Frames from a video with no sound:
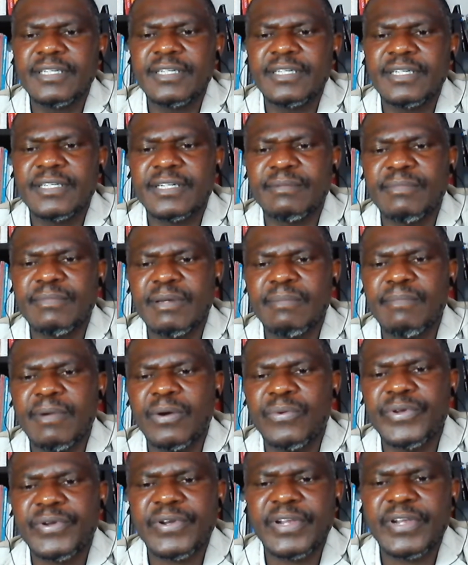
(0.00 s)
Remember,
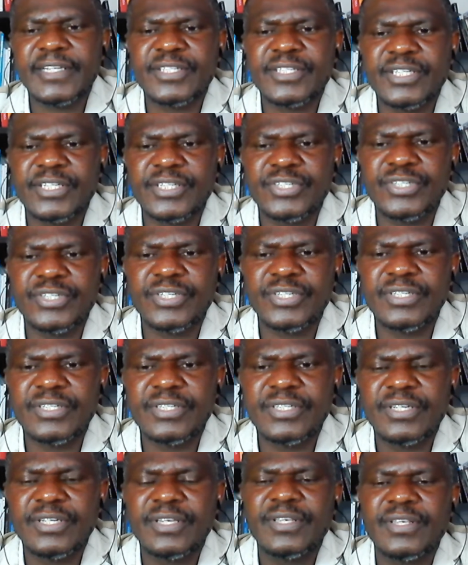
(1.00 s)
we read section
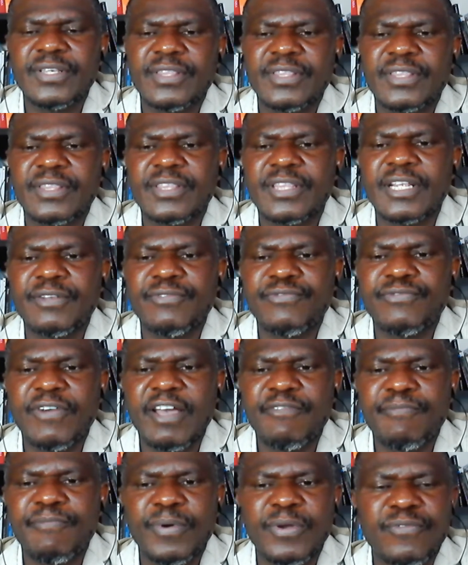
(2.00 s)

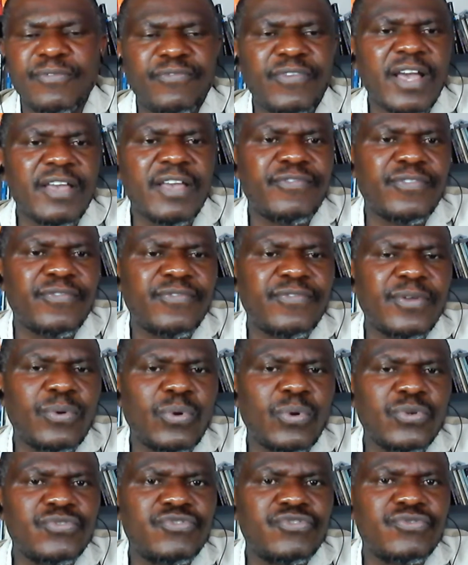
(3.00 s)
35.5 of the
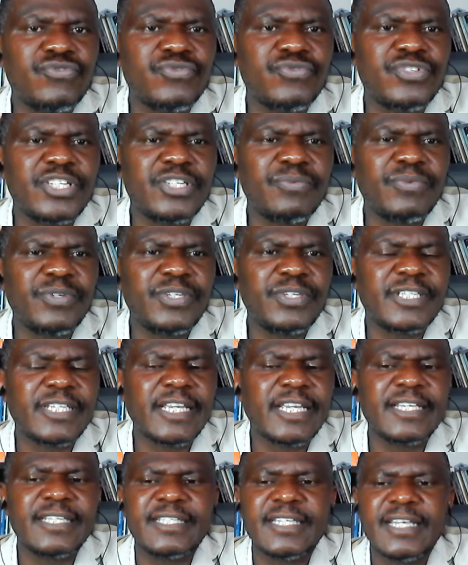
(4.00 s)
Constitution, which
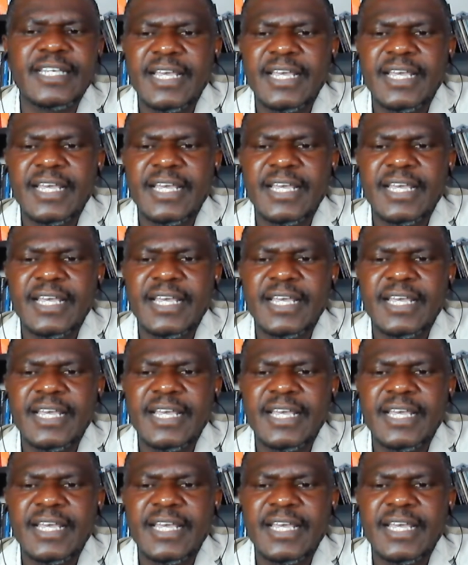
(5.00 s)
says